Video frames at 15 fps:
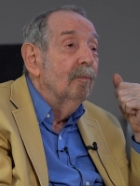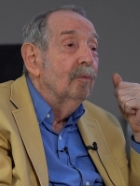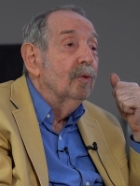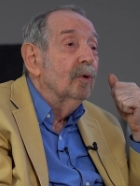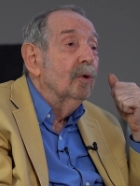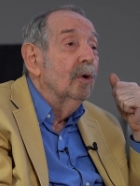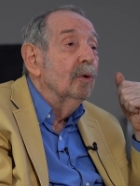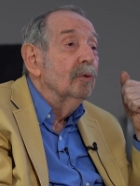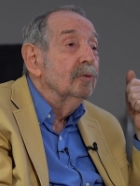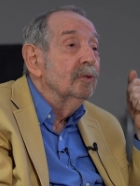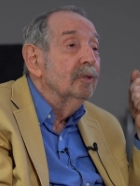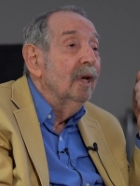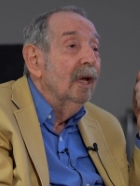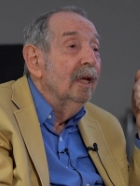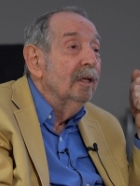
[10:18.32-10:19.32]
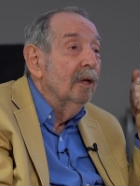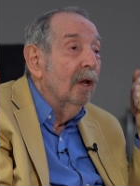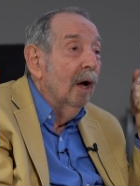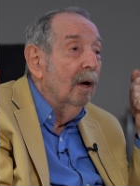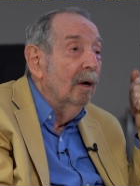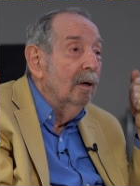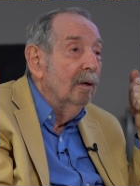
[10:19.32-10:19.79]
The
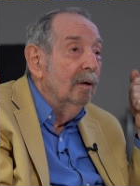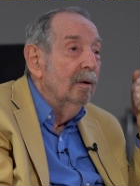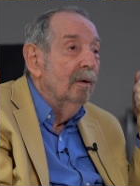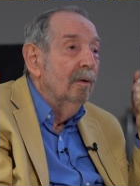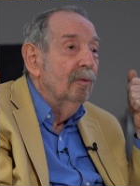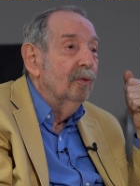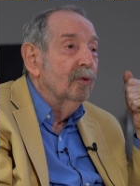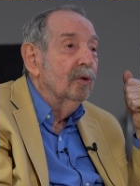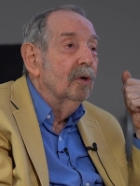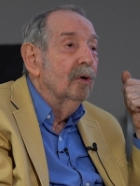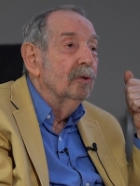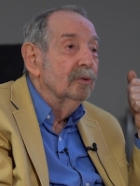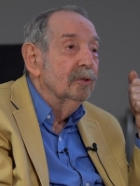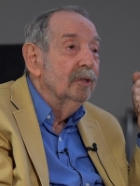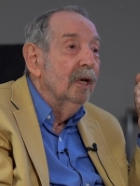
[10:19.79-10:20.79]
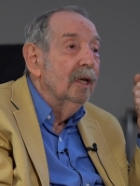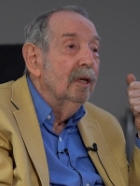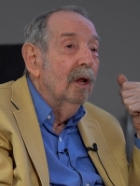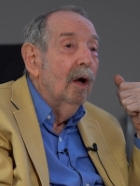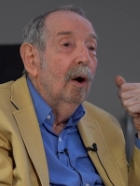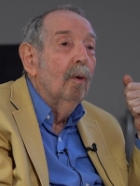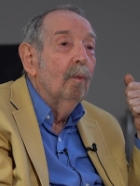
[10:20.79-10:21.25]
container
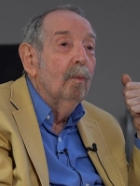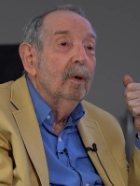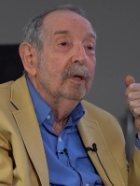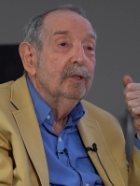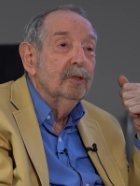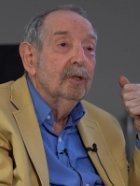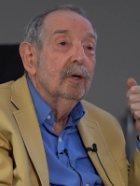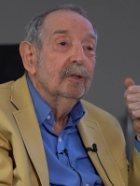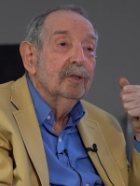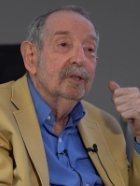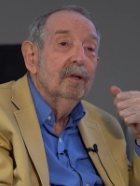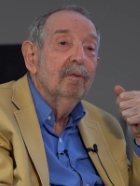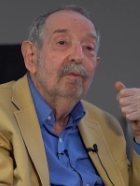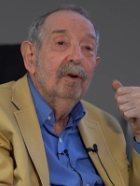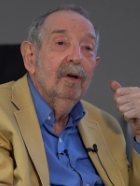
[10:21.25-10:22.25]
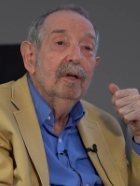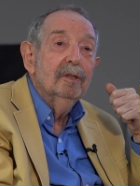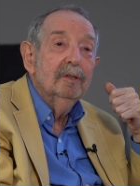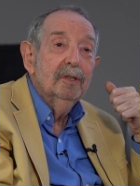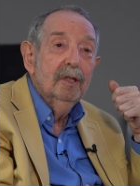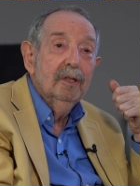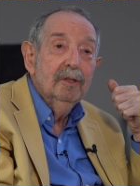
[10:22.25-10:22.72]
on which our
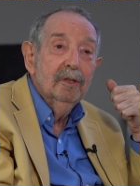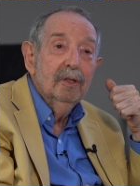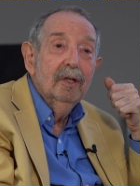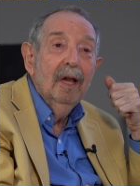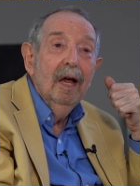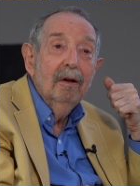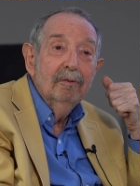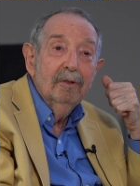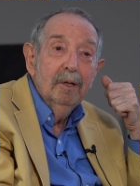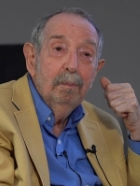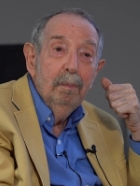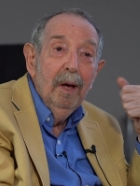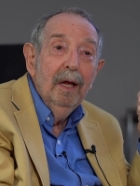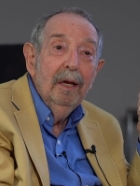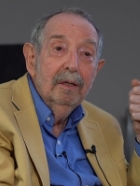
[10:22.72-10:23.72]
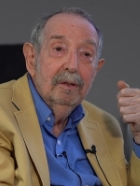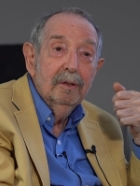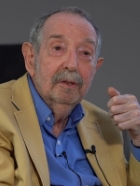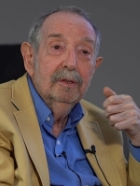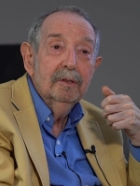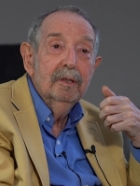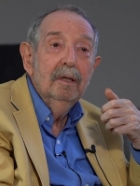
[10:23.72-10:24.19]
civilization now
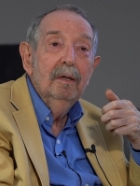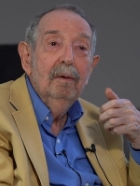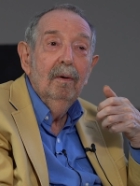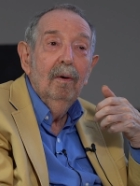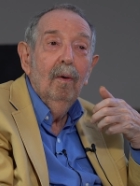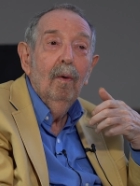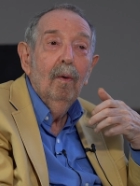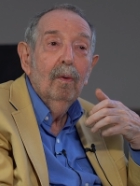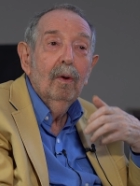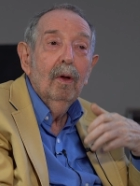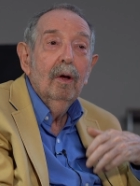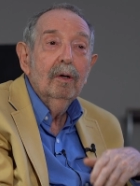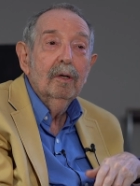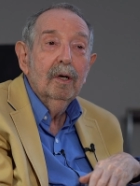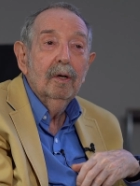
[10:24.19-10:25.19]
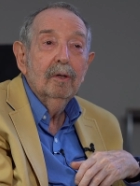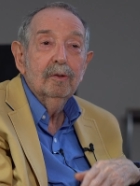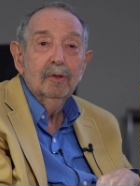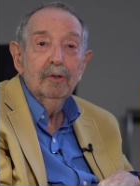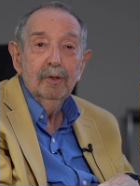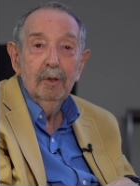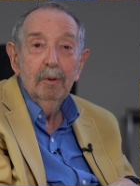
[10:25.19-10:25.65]
depends. All our
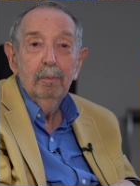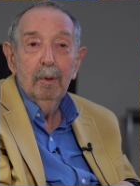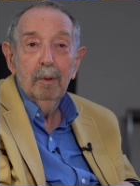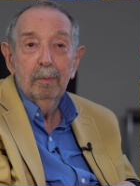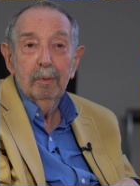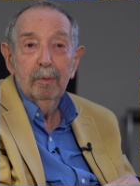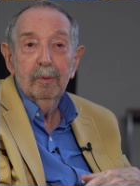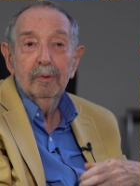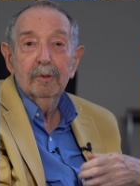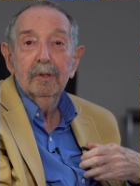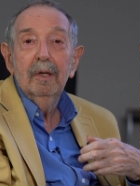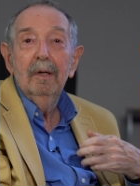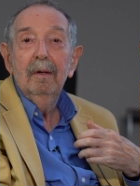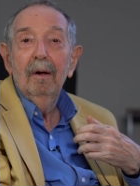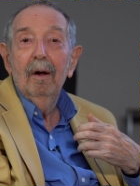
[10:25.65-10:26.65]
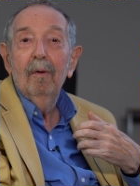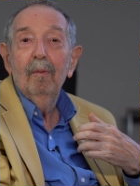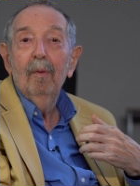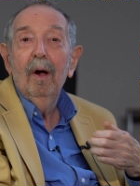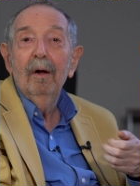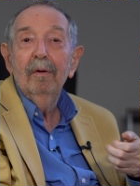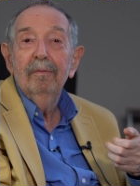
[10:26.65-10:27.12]
consumables
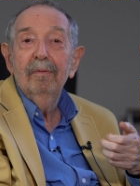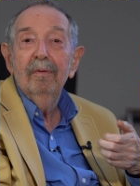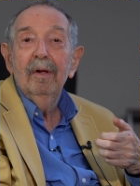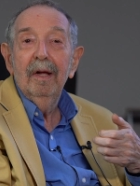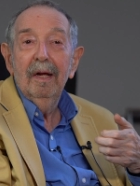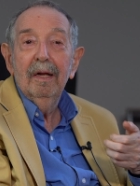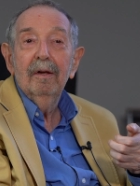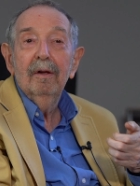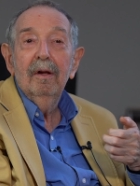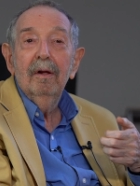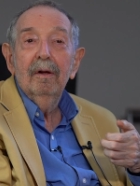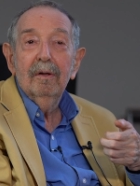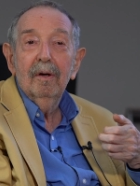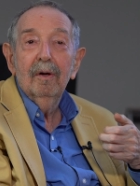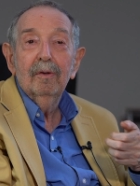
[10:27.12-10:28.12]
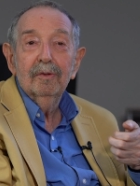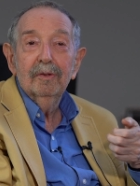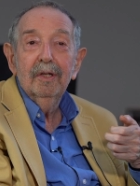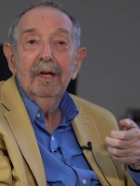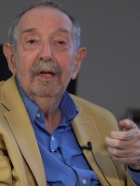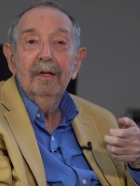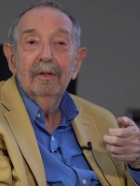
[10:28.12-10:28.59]
arrive in
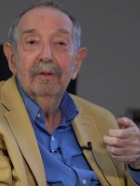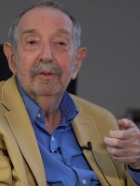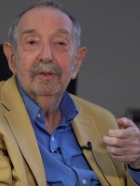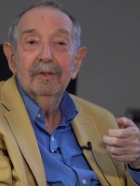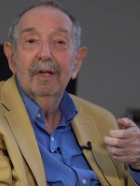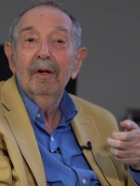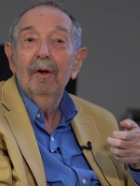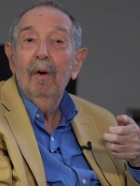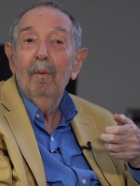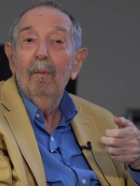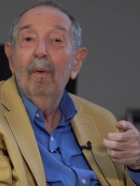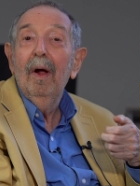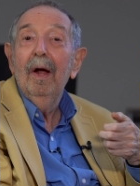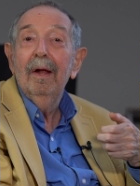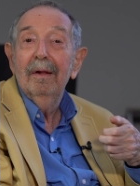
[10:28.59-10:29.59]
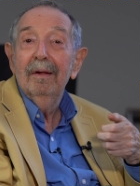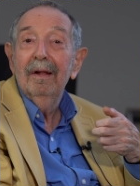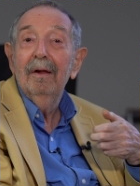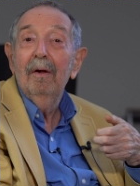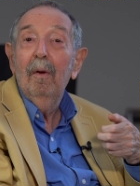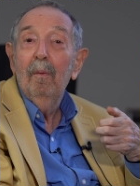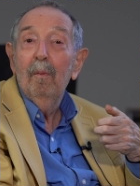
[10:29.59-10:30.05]
containers. They're
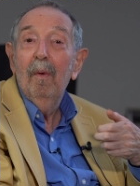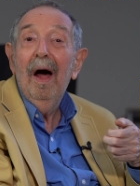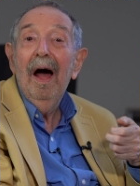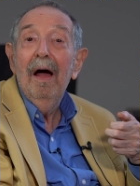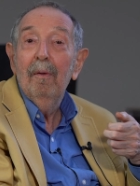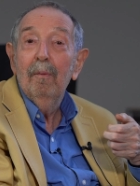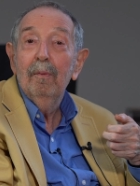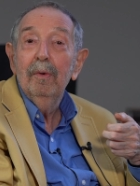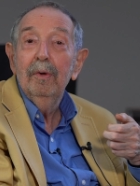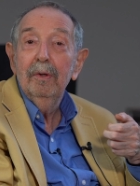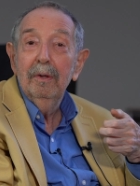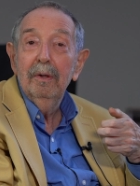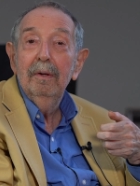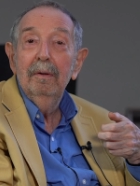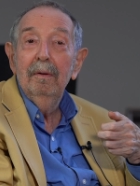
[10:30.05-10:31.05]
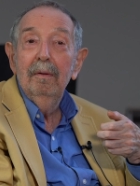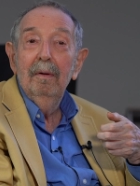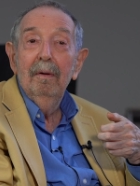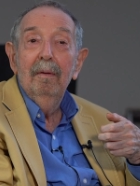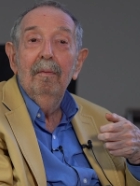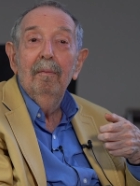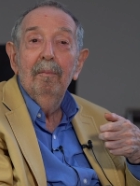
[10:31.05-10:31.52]
not round.
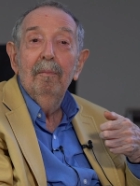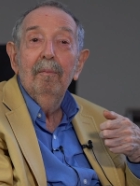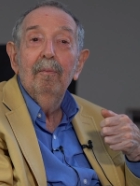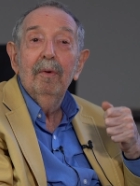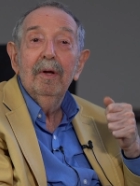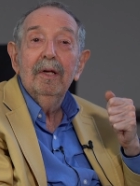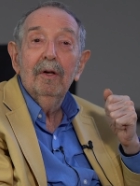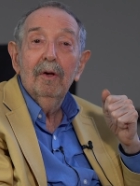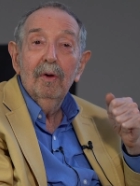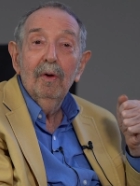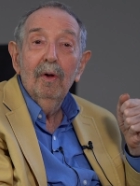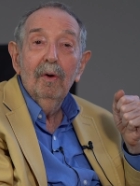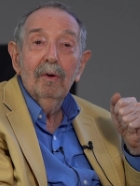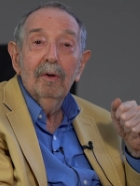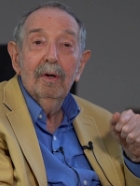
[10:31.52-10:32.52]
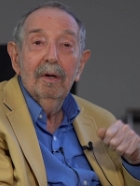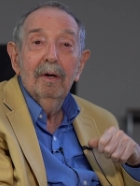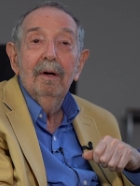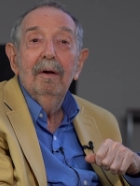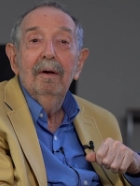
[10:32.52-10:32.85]
We clonk,